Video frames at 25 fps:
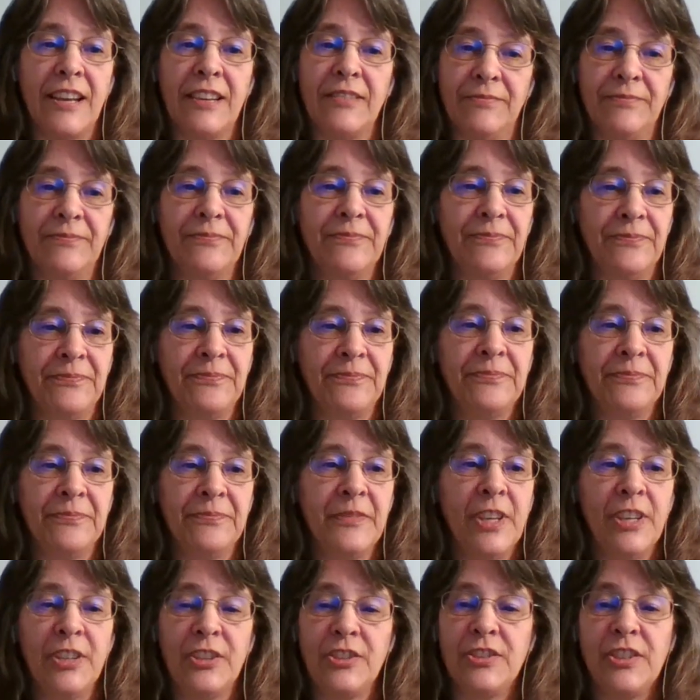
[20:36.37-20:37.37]
Yeah.
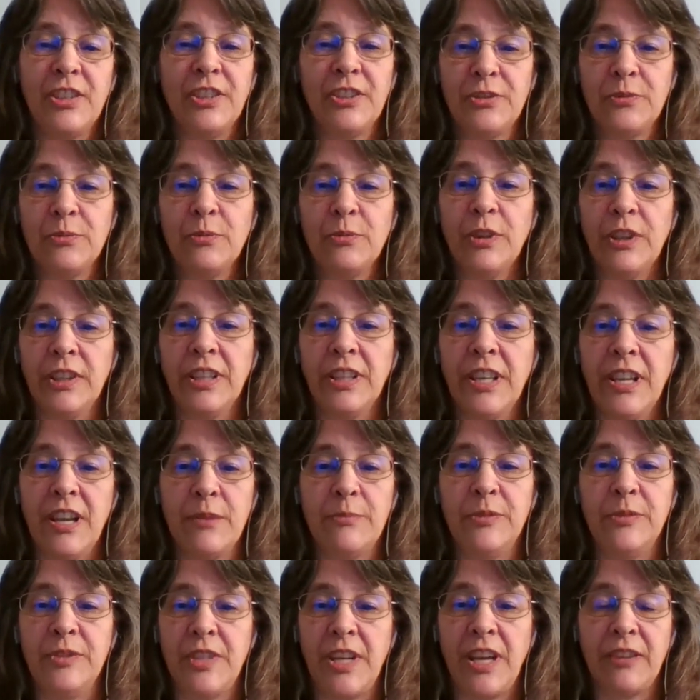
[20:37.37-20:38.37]
It's really
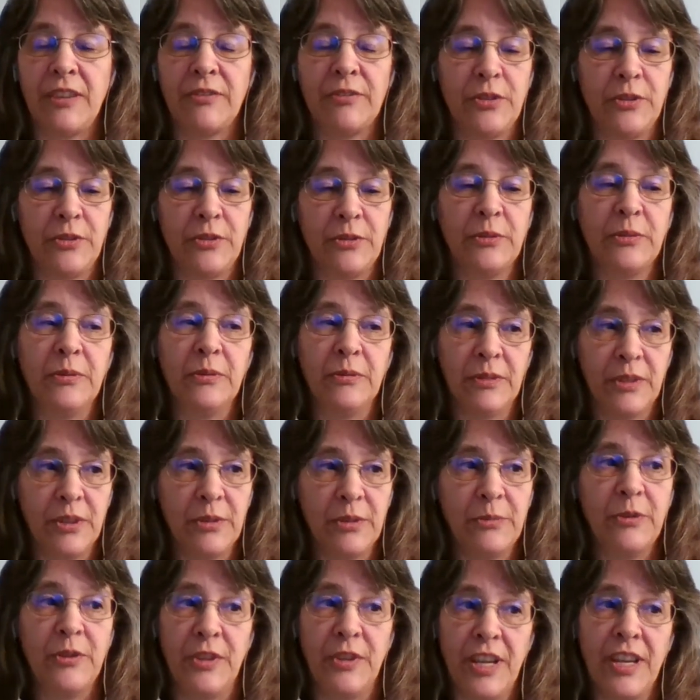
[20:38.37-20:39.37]
comes down to
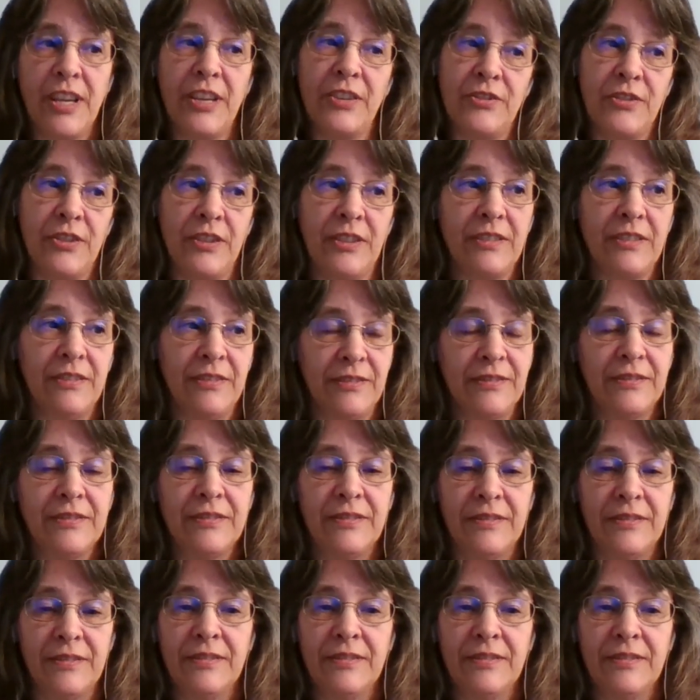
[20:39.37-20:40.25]
communication.